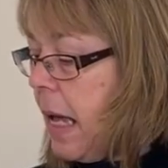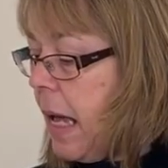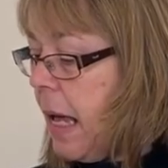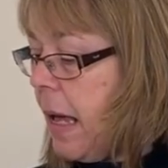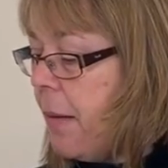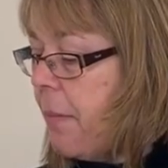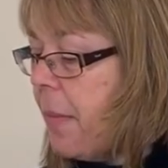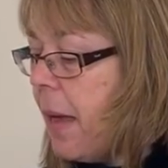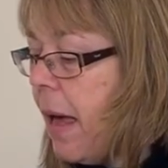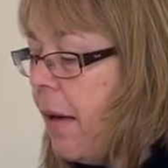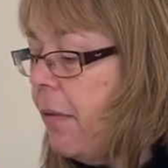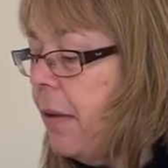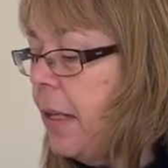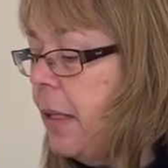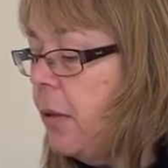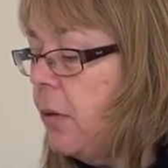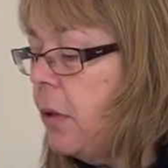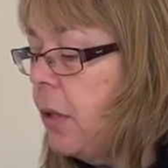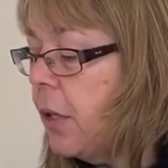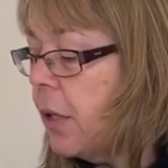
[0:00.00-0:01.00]
have a
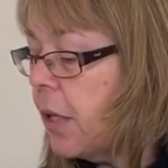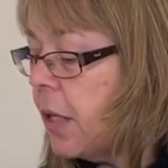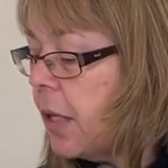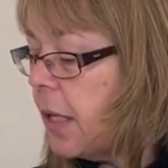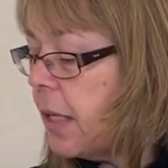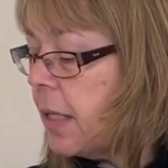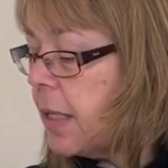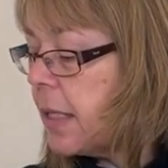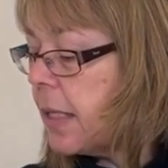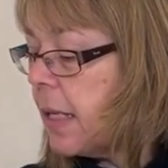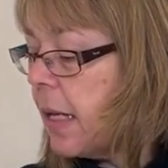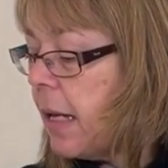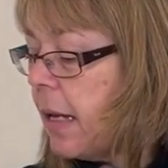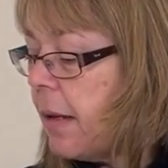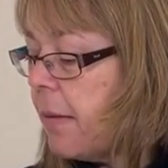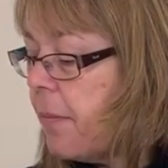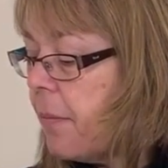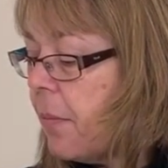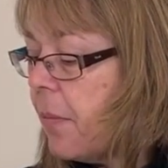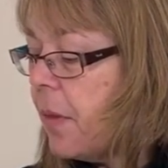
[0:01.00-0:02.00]
little look at
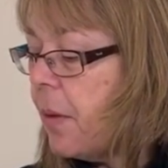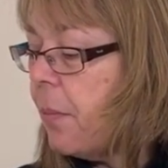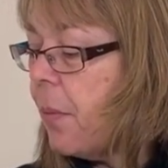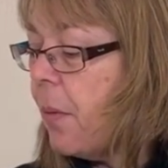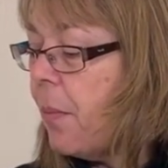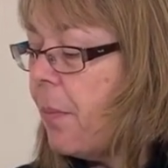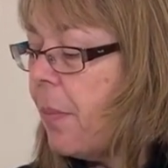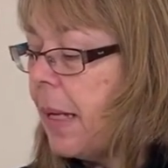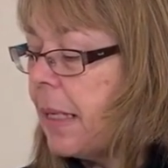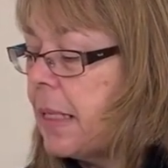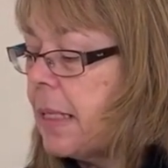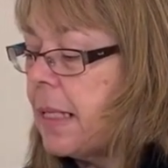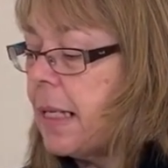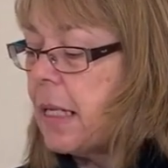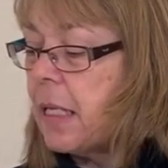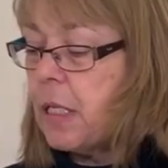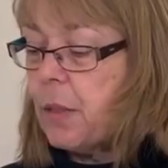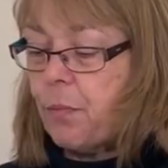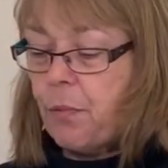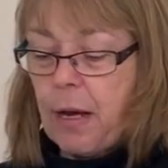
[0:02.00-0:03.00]
the
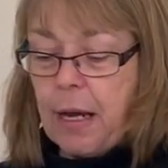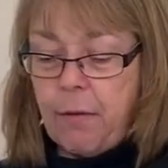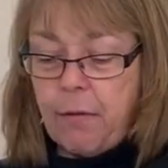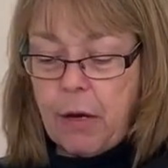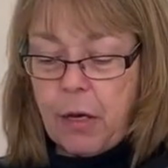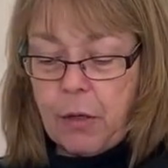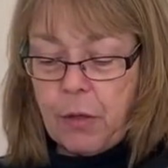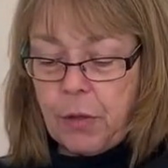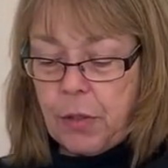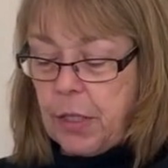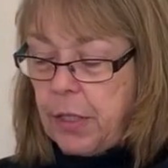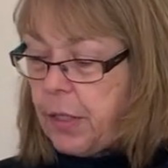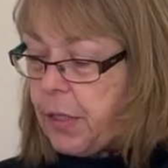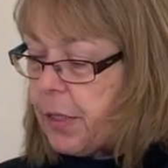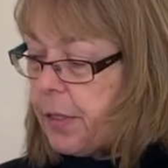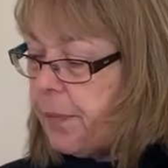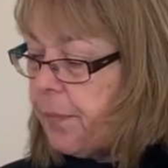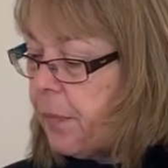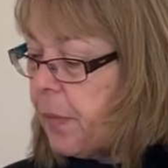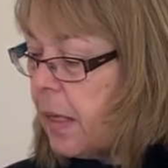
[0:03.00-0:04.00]
Bombastic spray
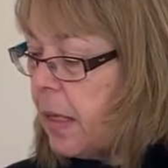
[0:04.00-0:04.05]
roses.